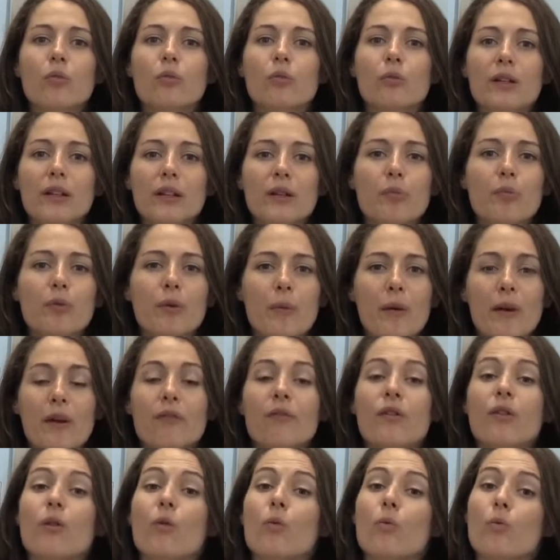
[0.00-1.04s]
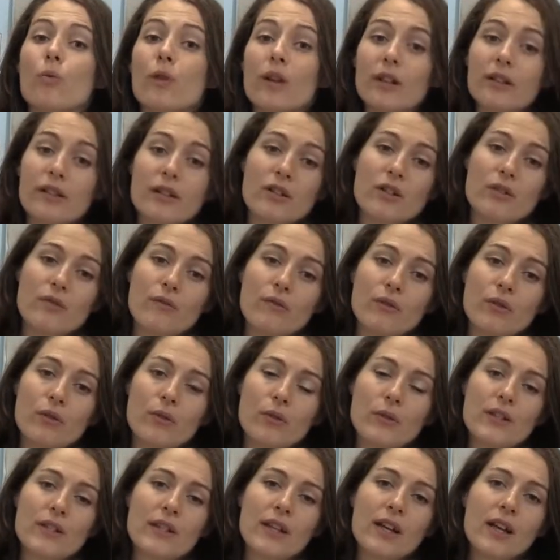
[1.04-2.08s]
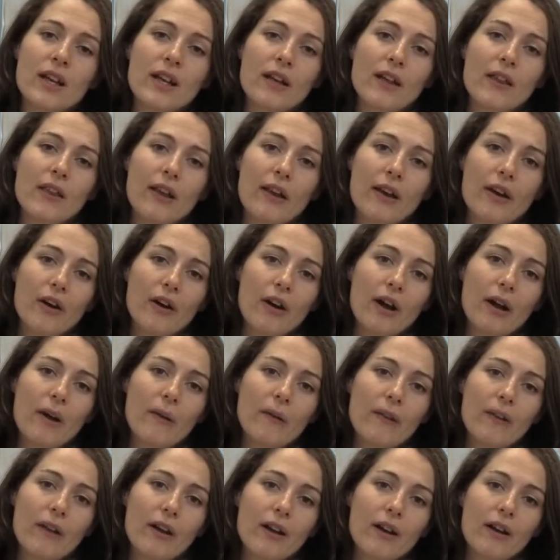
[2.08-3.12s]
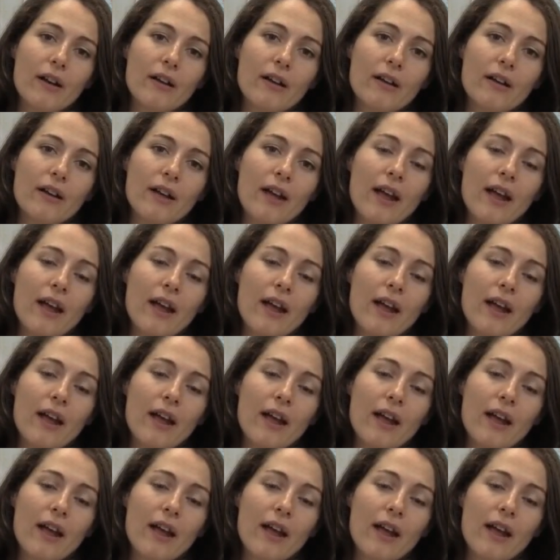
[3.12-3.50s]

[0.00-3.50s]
to really prepare for the real interviews that are out there.